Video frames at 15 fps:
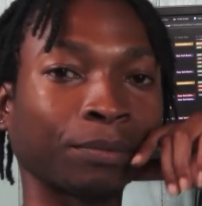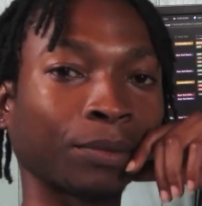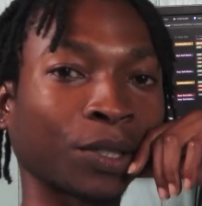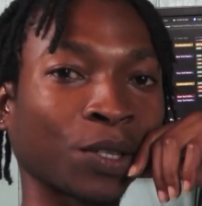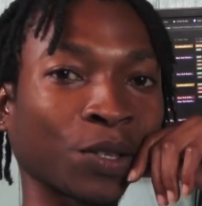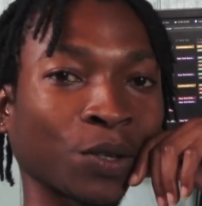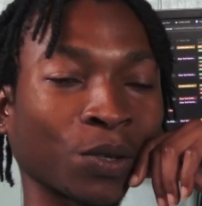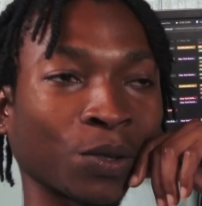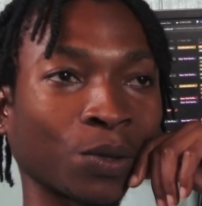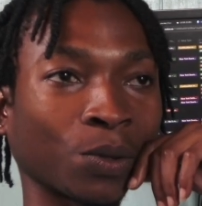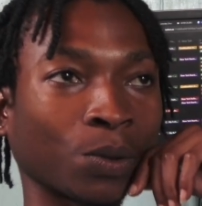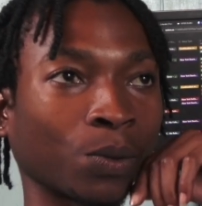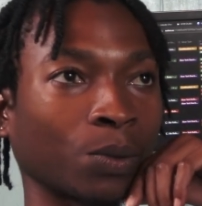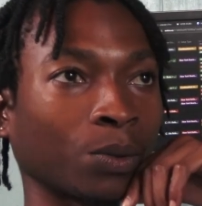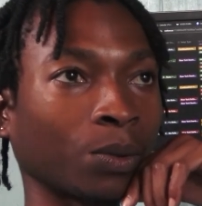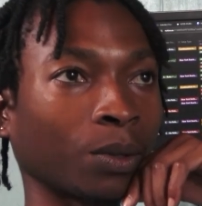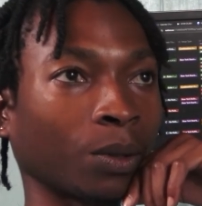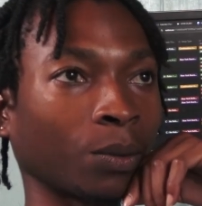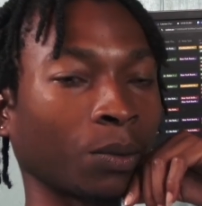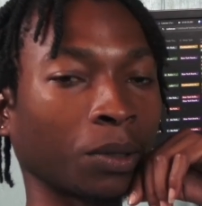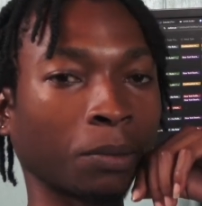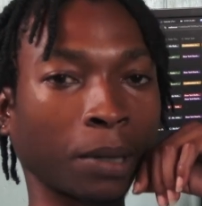So
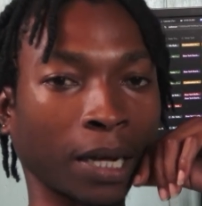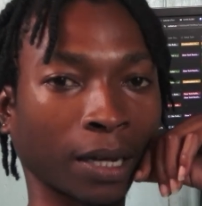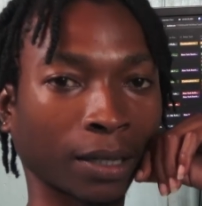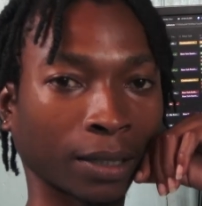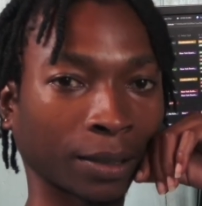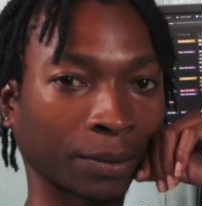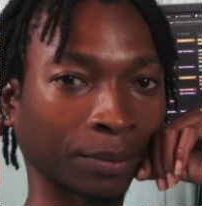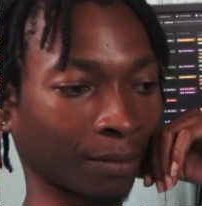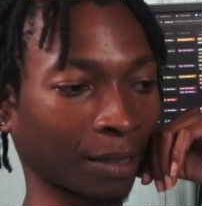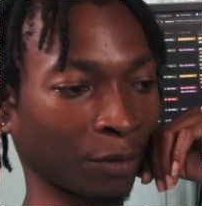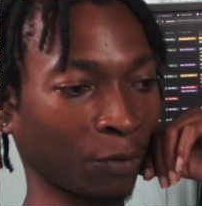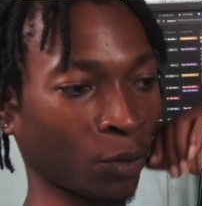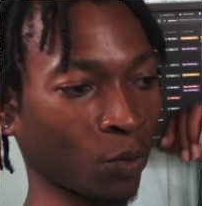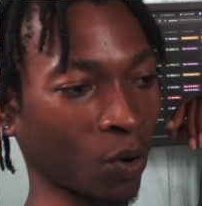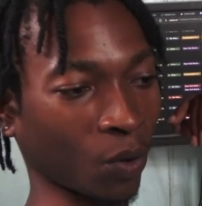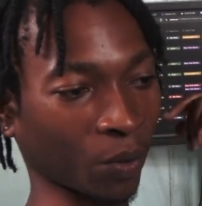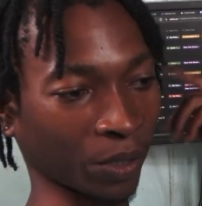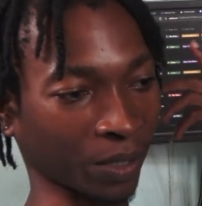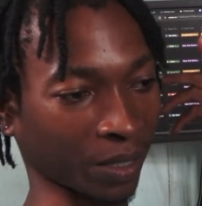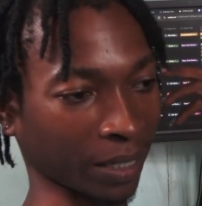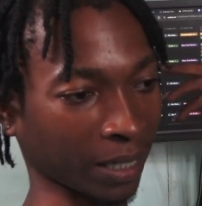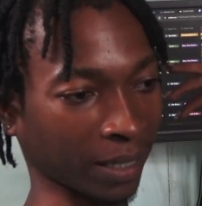we're back a few
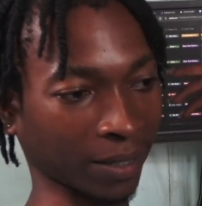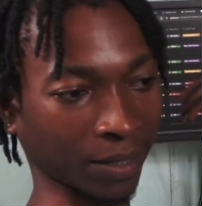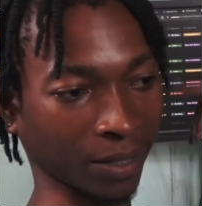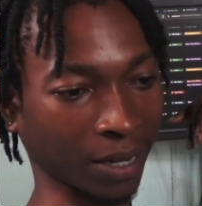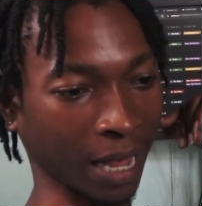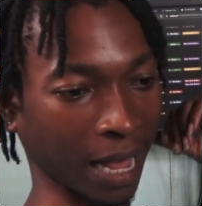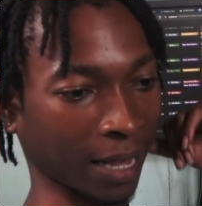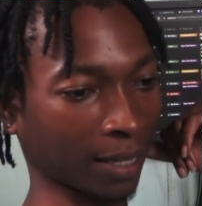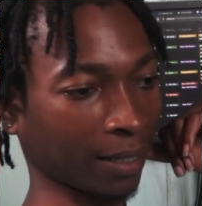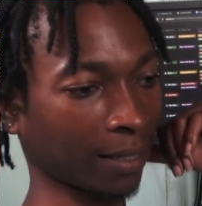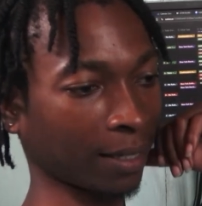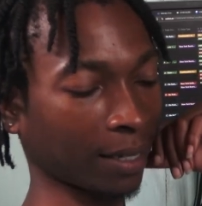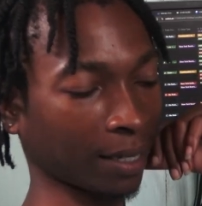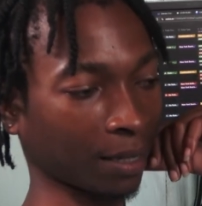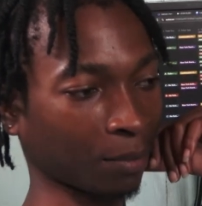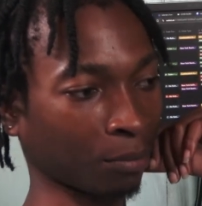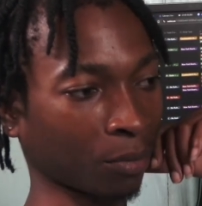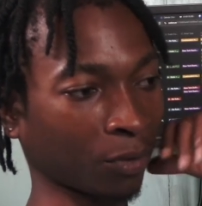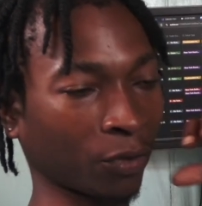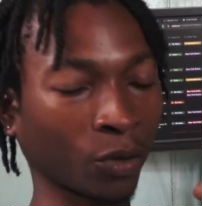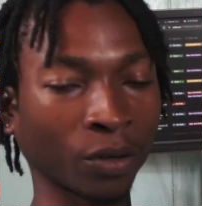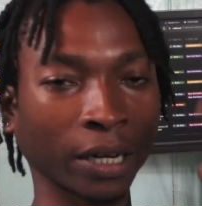hours later, and
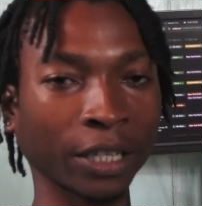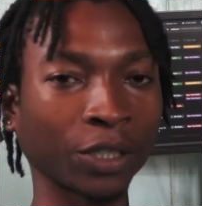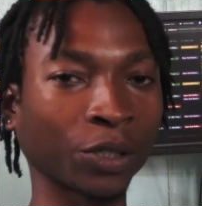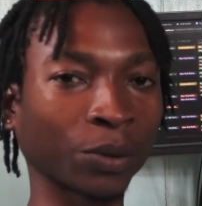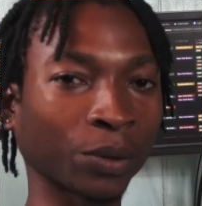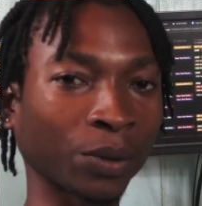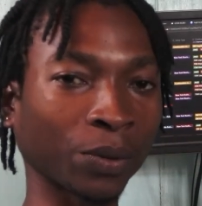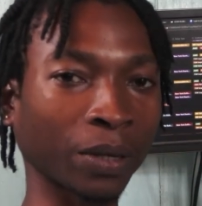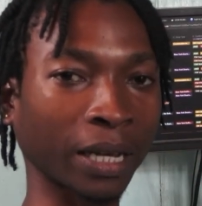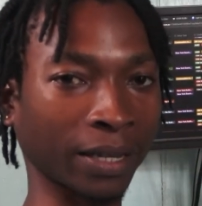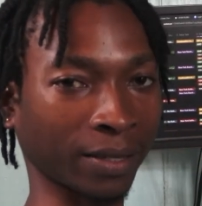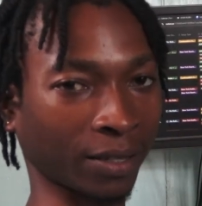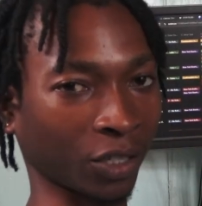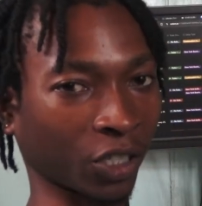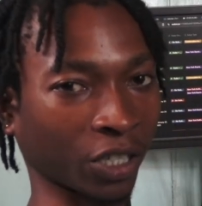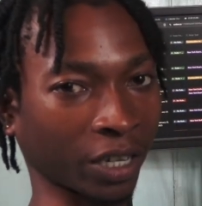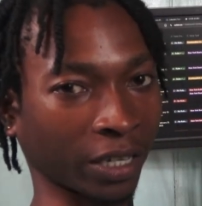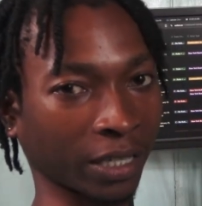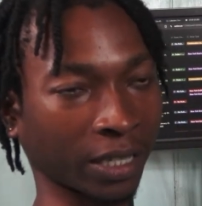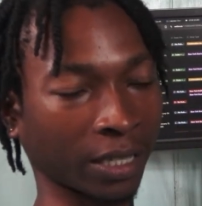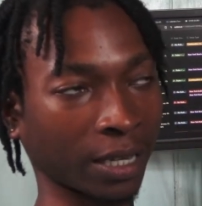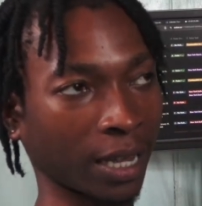before I show you guys the
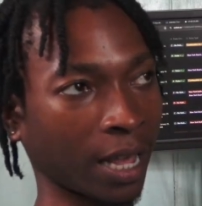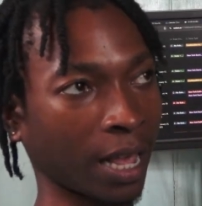charts,